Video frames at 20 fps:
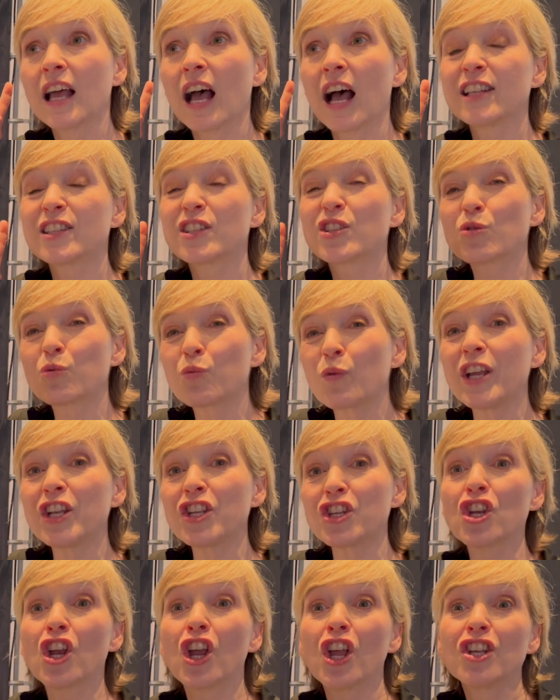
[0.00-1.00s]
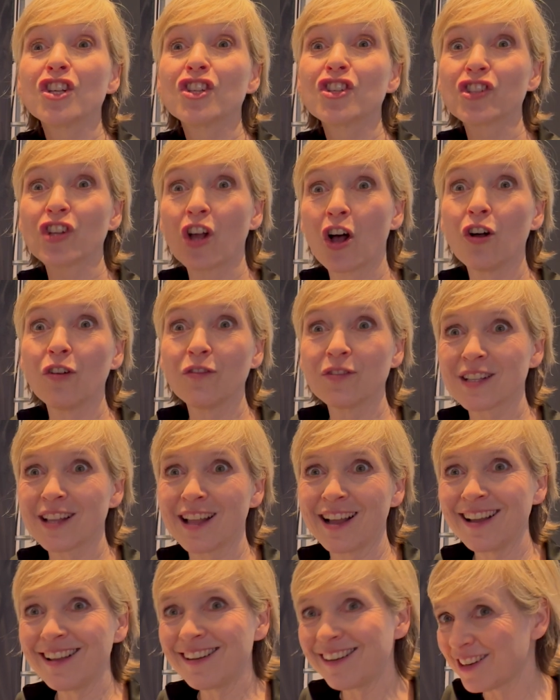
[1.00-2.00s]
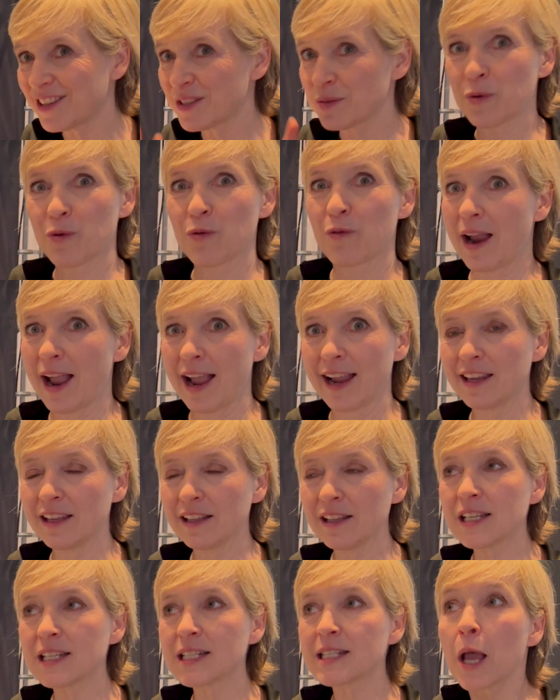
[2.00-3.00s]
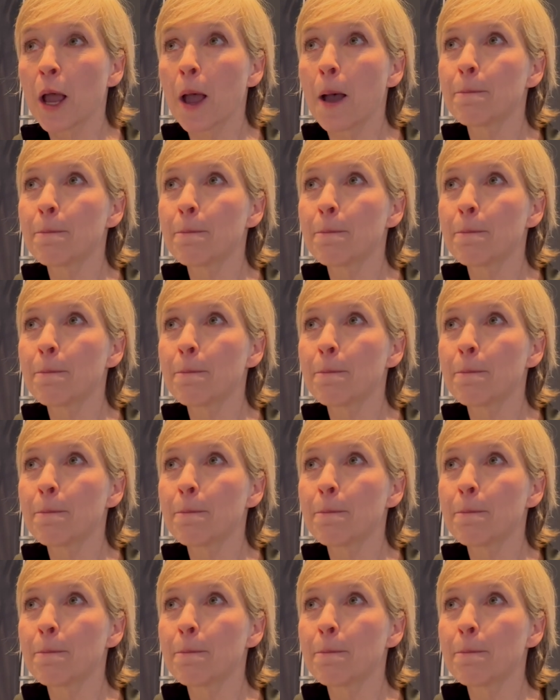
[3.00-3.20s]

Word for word: A switch solves that. It's miraculous.